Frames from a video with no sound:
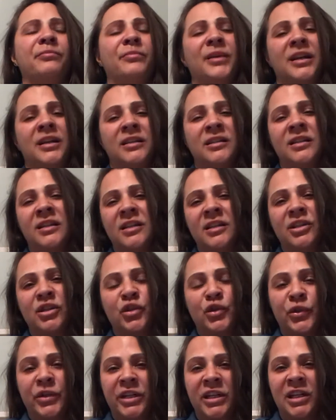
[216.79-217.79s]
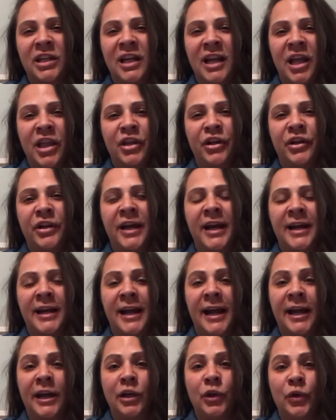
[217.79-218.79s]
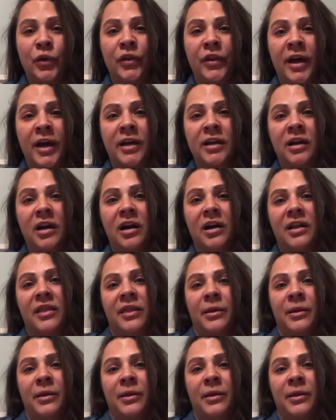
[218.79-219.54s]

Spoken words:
it is treated leather, and I know that